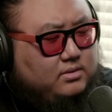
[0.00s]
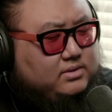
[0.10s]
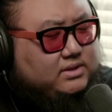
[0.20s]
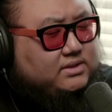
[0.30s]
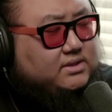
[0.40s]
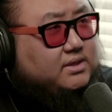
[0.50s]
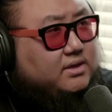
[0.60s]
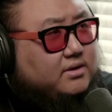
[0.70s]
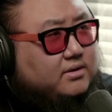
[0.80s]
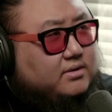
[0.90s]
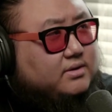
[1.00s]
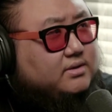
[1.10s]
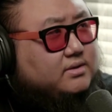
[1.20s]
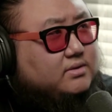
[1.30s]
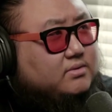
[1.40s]
this scene here
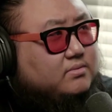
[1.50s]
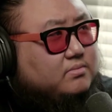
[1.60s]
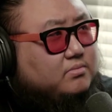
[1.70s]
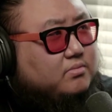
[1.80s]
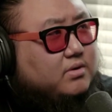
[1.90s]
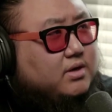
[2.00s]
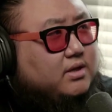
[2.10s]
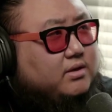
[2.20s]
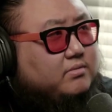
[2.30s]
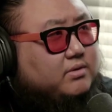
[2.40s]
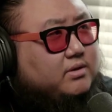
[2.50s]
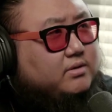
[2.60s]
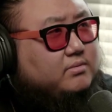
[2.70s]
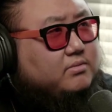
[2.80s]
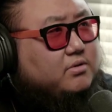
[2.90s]
is really
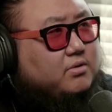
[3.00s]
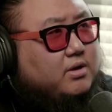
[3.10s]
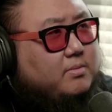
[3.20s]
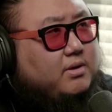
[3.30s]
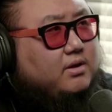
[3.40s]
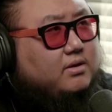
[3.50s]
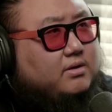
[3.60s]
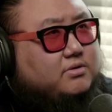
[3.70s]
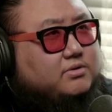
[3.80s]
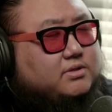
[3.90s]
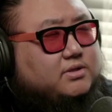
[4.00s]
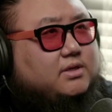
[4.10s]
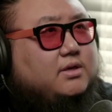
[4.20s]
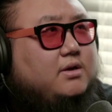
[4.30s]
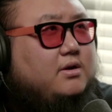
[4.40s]
really creepy and
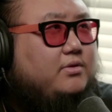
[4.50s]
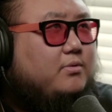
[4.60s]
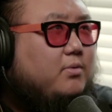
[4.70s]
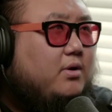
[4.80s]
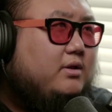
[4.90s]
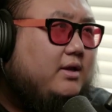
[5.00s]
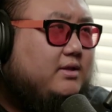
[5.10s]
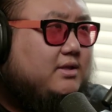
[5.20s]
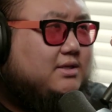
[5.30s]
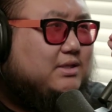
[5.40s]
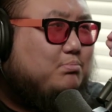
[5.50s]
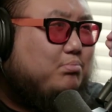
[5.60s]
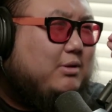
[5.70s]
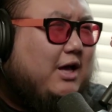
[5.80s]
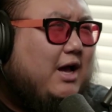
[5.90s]
interesting they're wearing like these
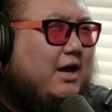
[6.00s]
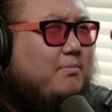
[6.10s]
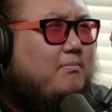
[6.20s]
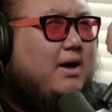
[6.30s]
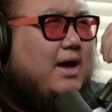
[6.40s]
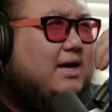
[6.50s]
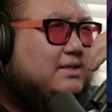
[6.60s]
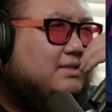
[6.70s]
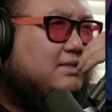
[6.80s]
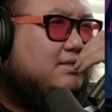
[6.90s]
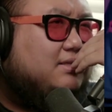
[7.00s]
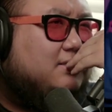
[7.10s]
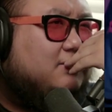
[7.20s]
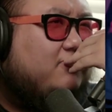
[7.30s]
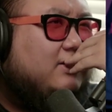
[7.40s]
black masks
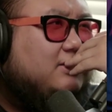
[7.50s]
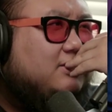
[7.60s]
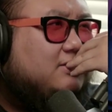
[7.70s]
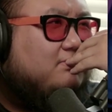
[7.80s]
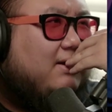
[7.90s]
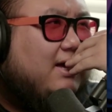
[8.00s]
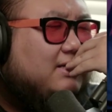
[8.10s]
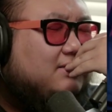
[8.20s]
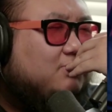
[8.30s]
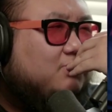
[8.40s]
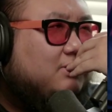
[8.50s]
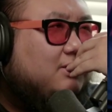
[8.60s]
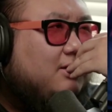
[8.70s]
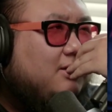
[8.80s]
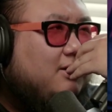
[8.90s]
these faceless masks with
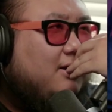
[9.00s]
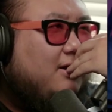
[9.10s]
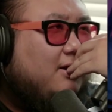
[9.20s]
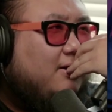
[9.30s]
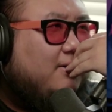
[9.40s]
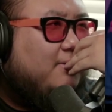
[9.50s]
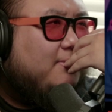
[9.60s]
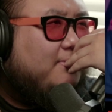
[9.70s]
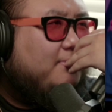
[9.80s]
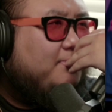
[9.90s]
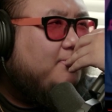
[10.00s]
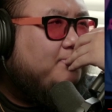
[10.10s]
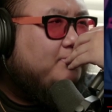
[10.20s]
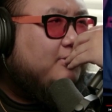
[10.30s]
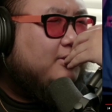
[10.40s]
um,
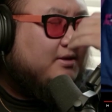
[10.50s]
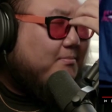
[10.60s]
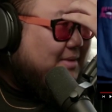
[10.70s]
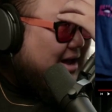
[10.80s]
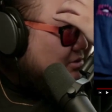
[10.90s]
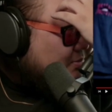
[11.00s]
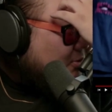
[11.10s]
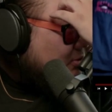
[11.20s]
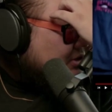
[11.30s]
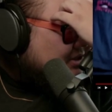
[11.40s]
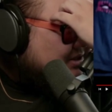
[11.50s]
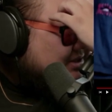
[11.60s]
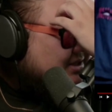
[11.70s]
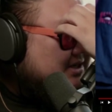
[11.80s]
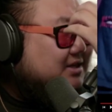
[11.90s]
the mouth
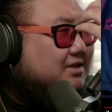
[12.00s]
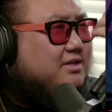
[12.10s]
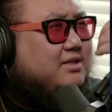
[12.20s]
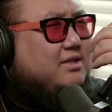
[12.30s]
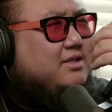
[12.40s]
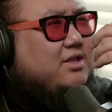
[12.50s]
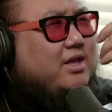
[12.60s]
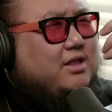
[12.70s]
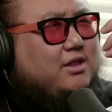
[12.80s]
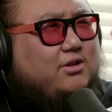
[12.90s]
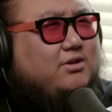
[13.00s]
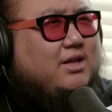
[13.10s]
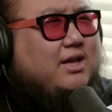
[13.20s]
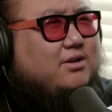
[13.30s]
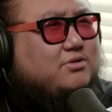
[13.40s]
portions they look
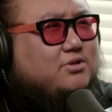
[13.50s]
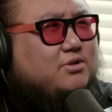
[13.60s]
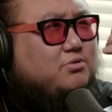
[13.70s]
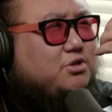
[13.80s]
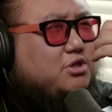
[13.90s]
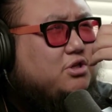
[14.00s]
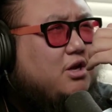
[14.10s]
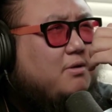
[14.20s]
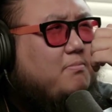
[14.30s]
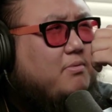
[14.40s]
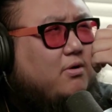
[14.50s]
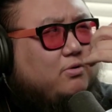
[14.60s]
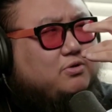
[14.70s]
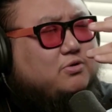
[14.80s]
like they're sewn shut but also